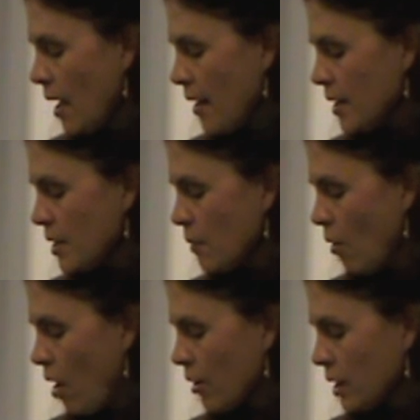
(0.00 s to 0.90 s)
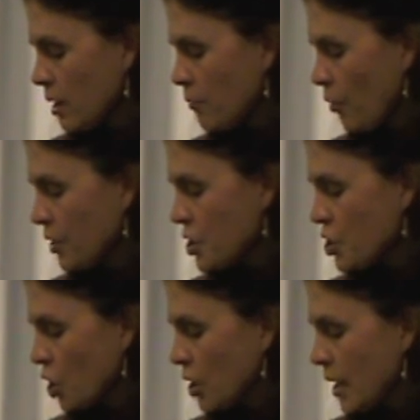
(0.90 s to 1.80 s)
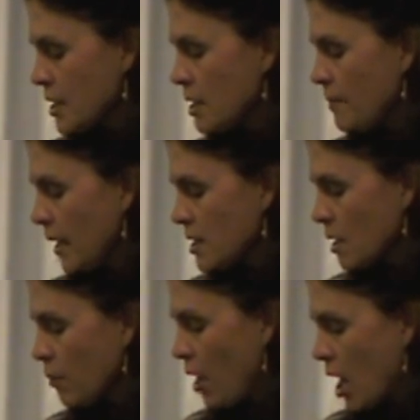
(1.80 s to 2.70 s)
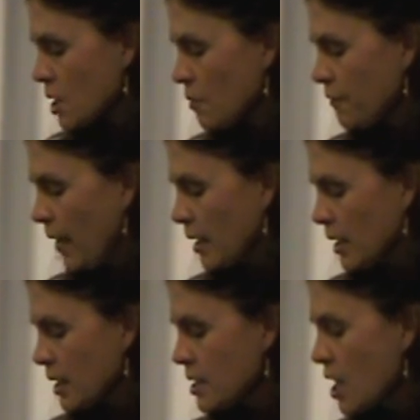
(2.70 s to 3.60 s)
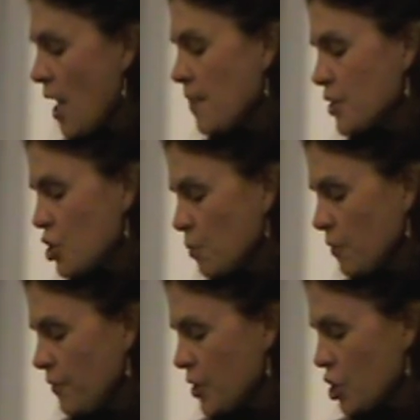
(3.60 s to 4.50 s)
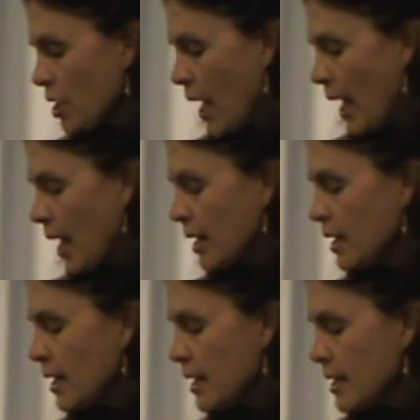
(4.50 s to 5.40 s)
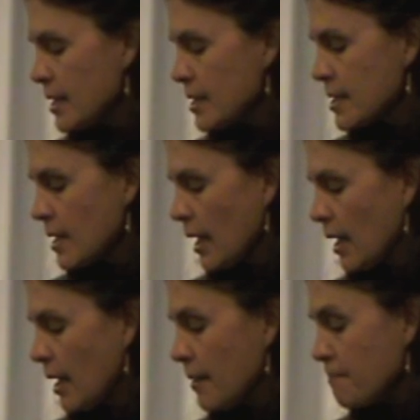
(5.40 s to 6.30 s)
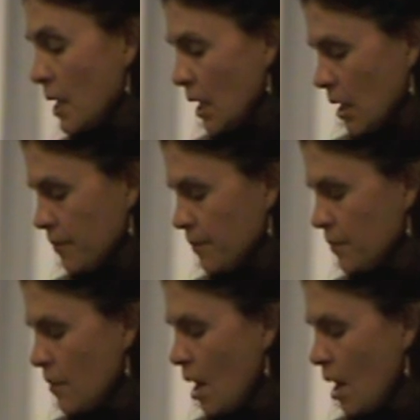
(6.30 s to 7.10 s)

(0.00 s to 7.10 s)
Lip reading: And they're all going to both insert into the base of the proximal phalanx. The superficial head is median,